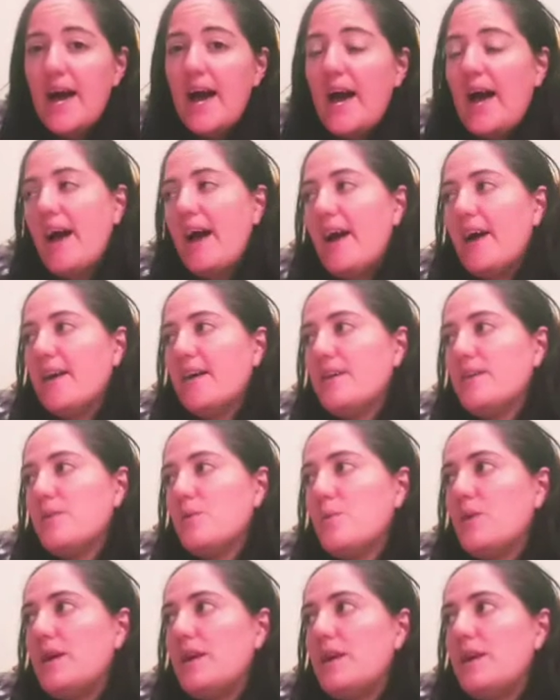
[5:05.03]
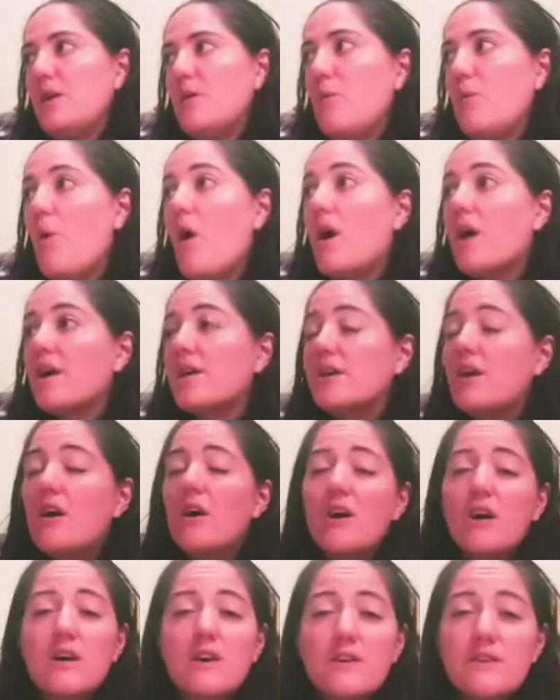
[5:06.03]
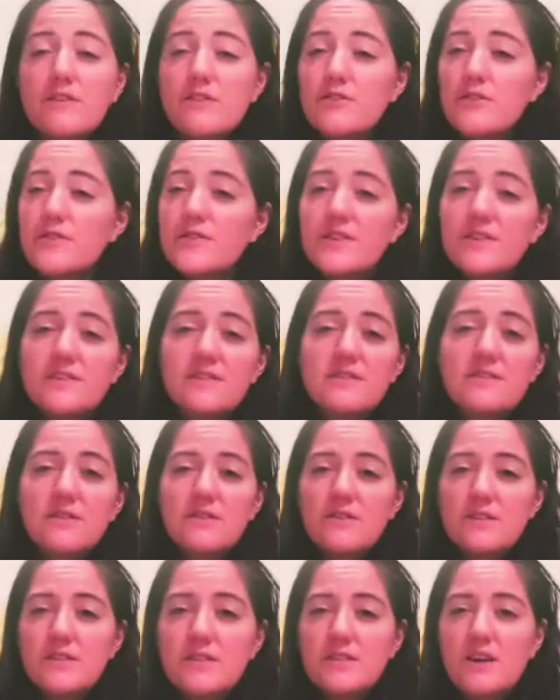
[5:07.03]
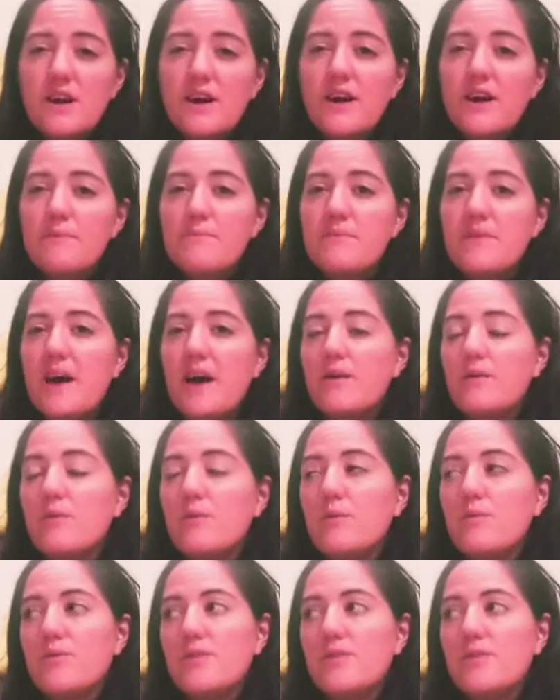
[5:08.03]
and we walk on hard surfaces all the time, that